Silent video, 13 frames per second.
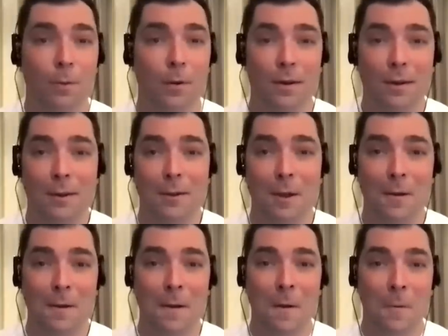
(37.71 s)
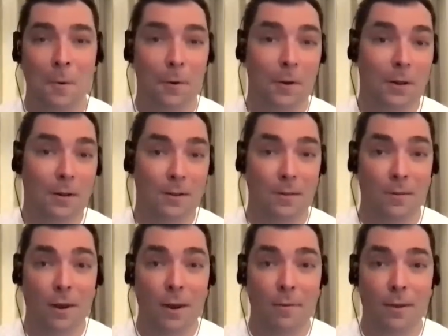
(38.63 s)
but you know we were going to
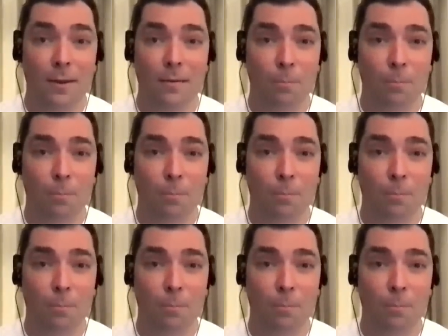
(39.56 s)
survive it.